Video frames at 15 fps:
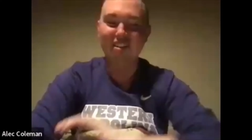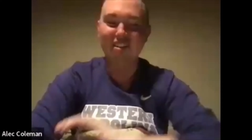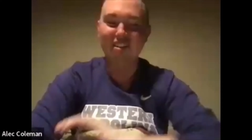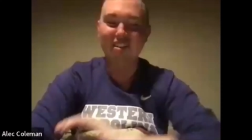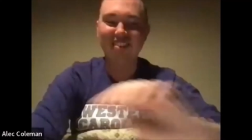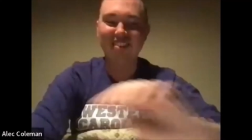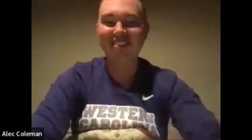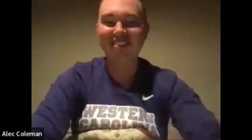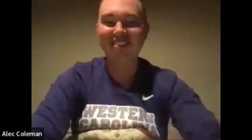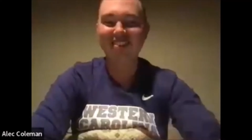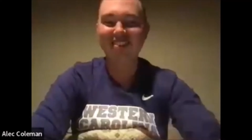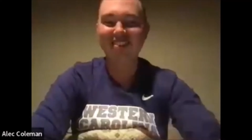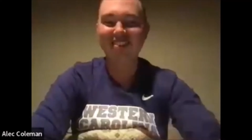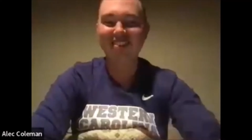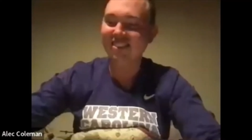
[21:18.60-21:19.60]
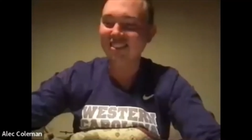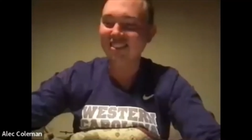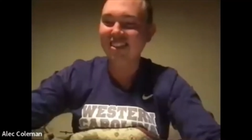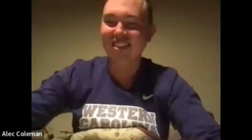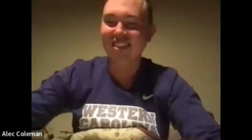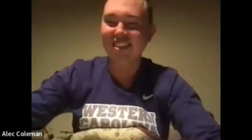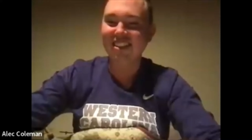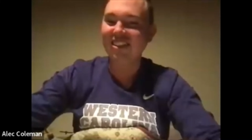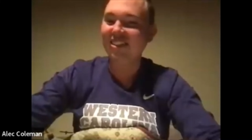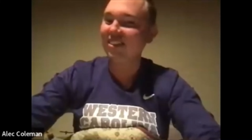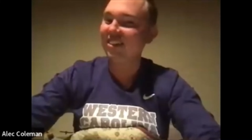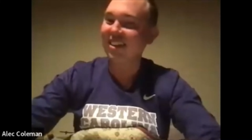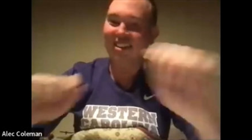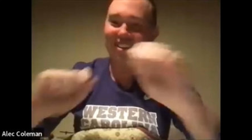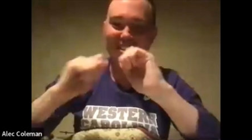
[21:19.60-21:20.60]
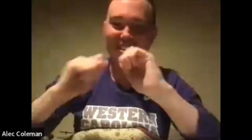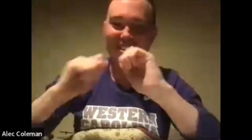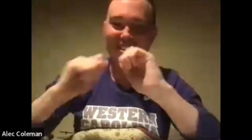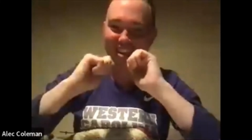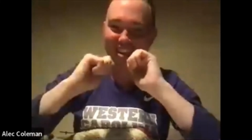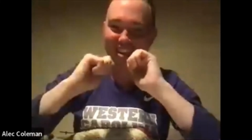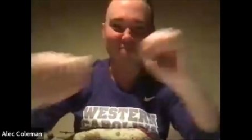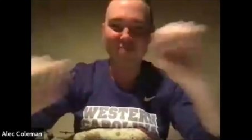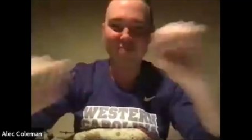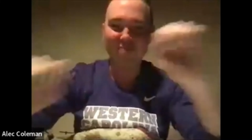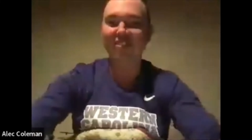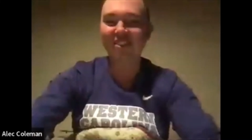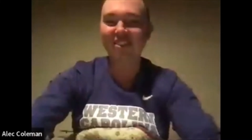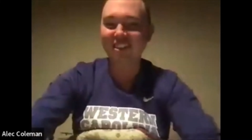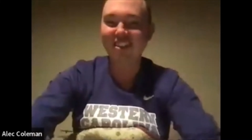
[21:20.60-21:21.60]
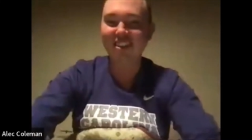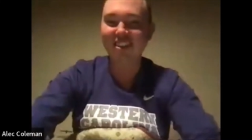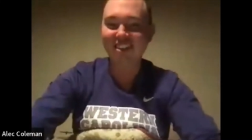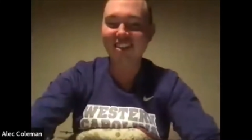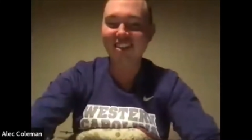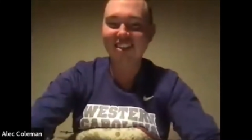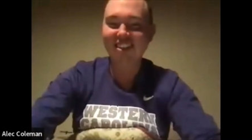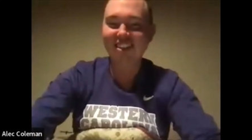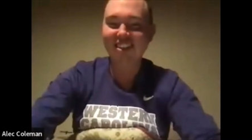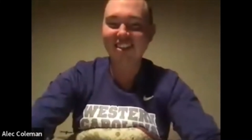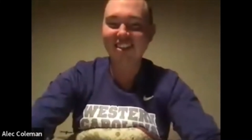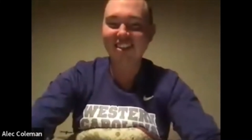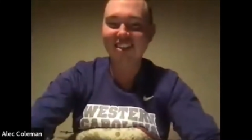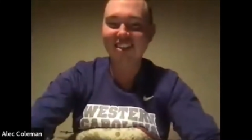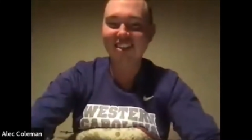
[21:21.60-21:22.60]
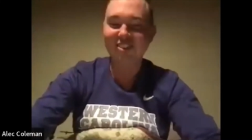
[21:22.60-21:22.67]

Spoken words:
beer half mile, which is like you gotta shot him though,